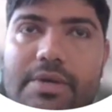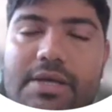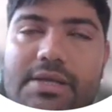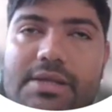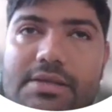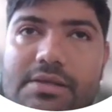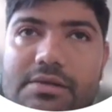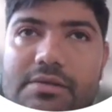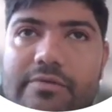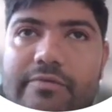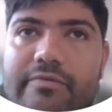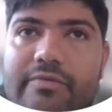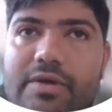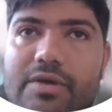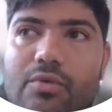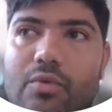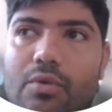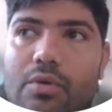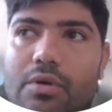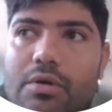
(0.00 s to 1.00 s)
means
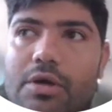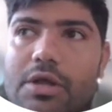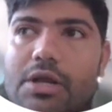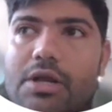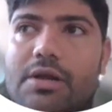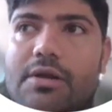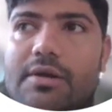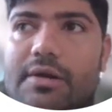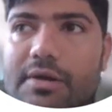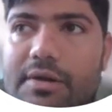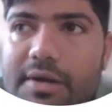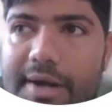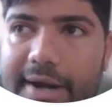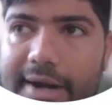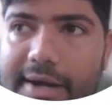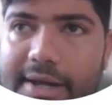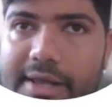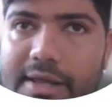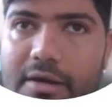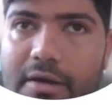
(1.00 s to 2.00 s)
we are
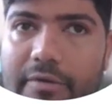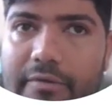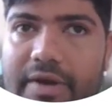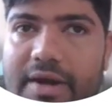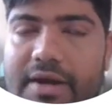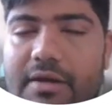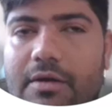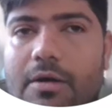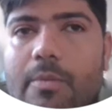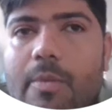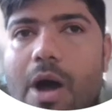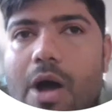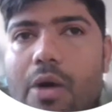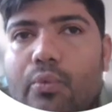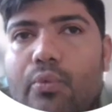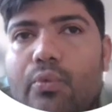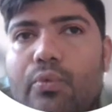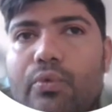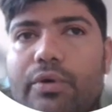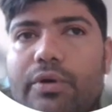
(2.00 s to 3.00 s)
already aware
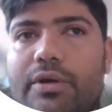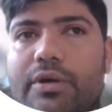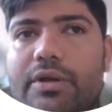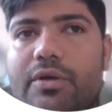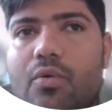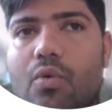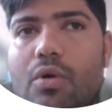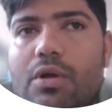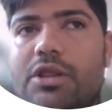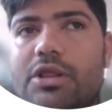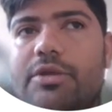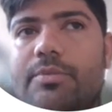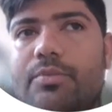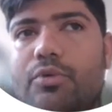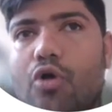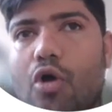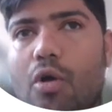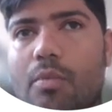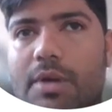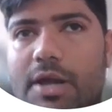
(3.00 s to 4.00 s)
about all the
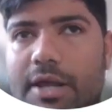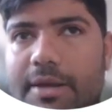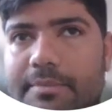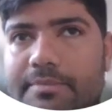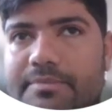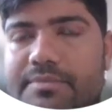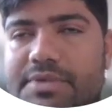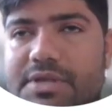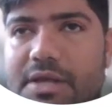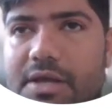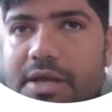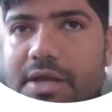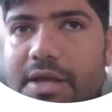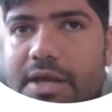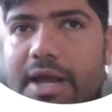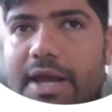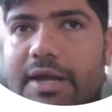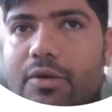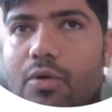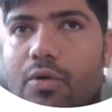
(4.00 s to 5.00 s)
problems
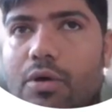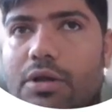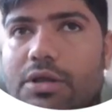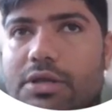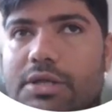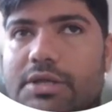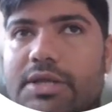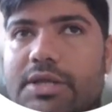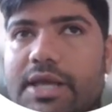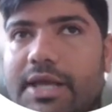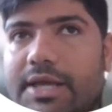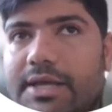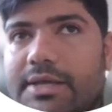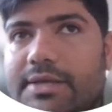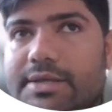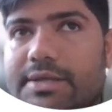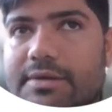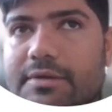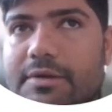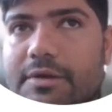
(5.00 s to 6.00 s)
and all the
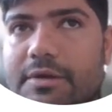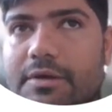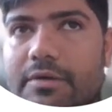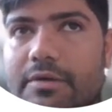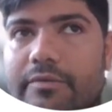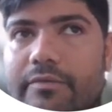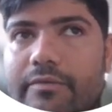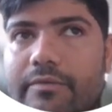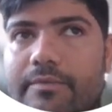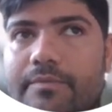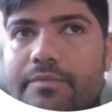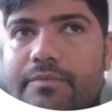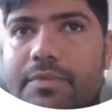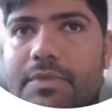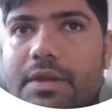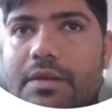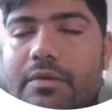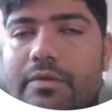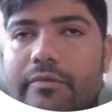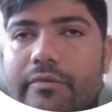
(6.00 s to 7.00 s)
things.
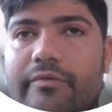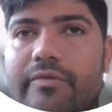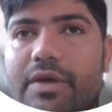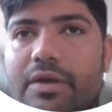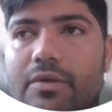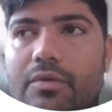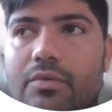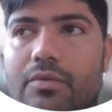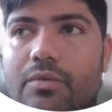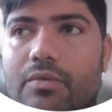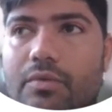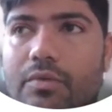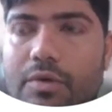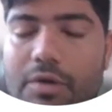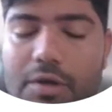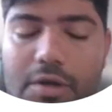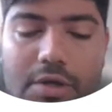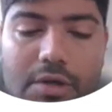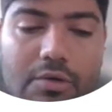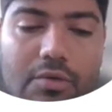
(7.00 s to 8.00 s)
We
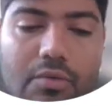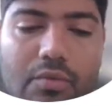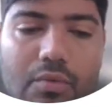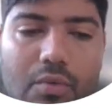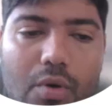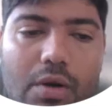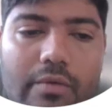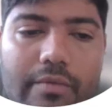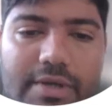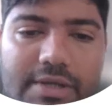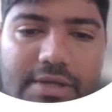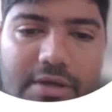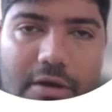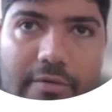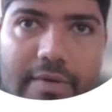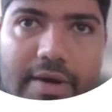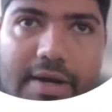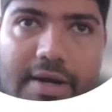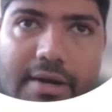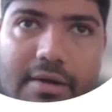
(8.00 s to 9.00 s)
always
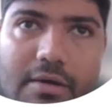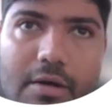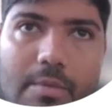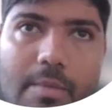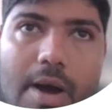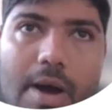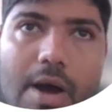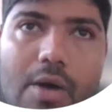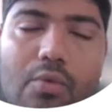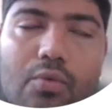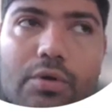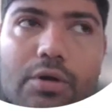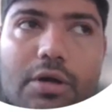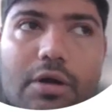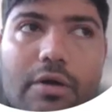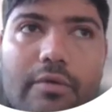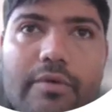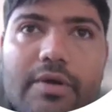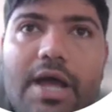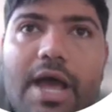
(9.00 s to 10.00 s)
aware about
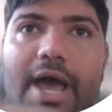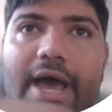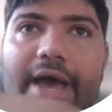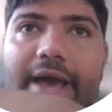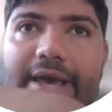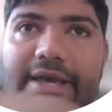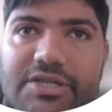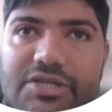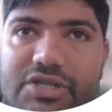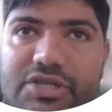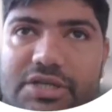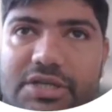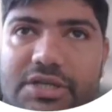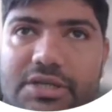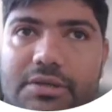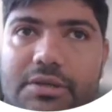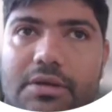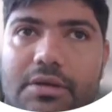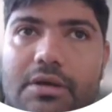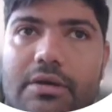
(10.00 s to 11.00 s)
our
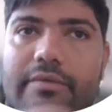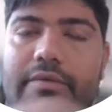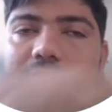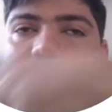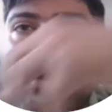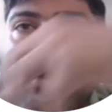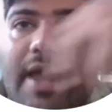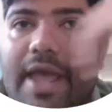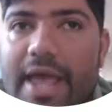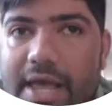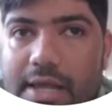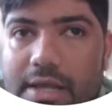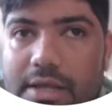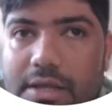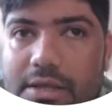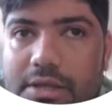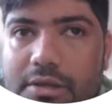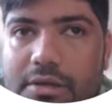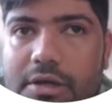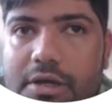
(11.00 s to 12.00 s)
hygiene, our
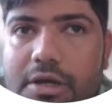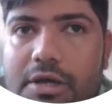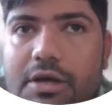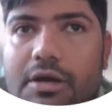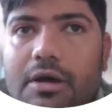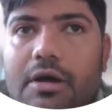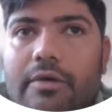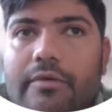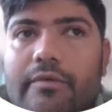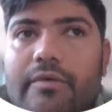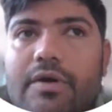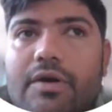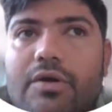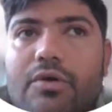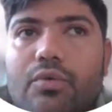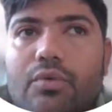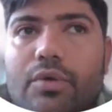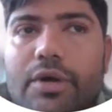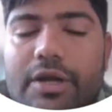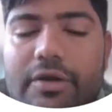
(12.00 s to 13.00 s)
health, our
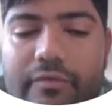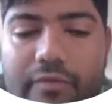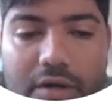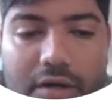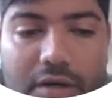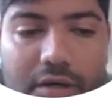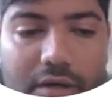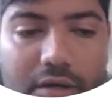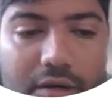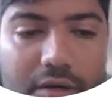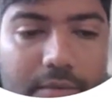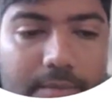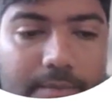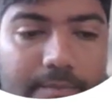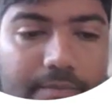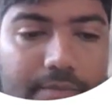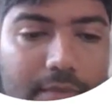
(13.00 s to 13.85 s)
routine work,